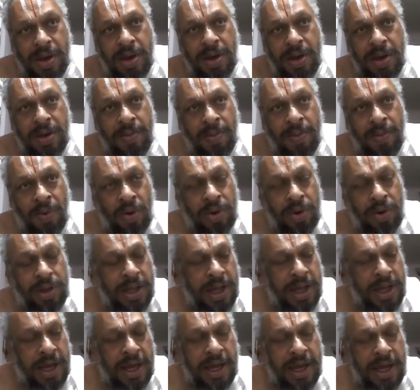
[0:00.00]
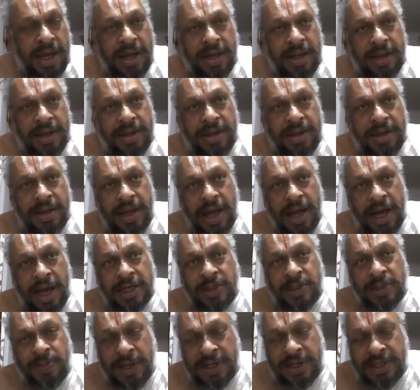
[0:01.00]
Both the
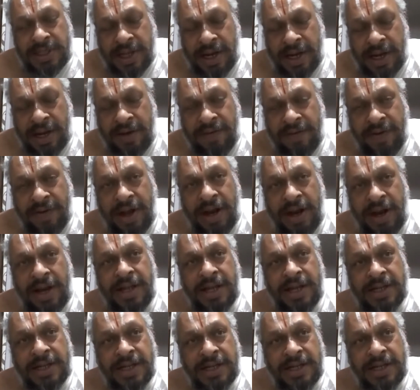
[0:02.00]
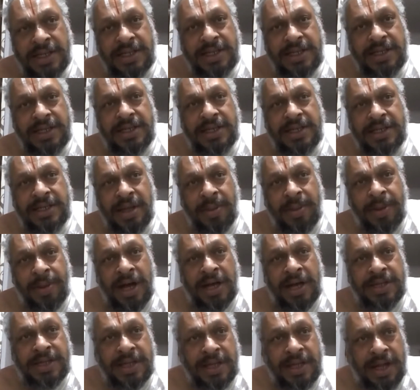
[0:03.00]
aspects are required in the sense
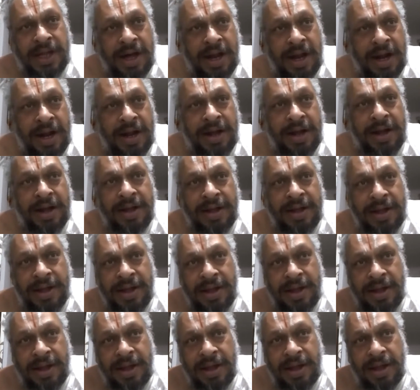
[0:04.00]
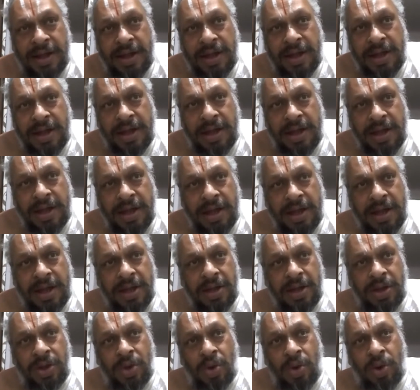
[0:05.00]
samasa dharana.
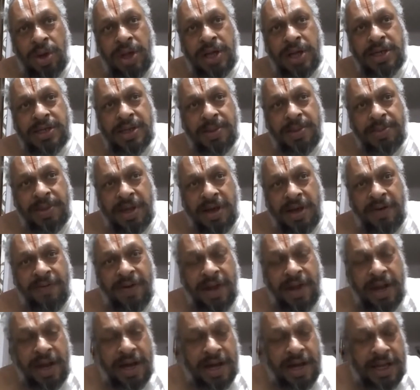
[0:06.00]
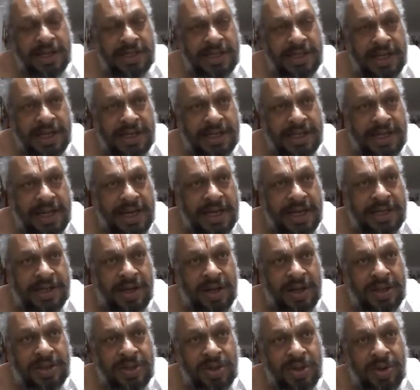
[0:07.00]
Knowing something very concisely is
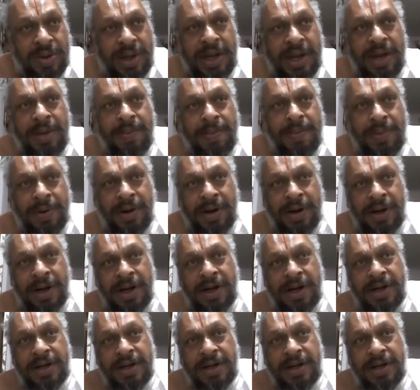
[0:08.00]
also very important.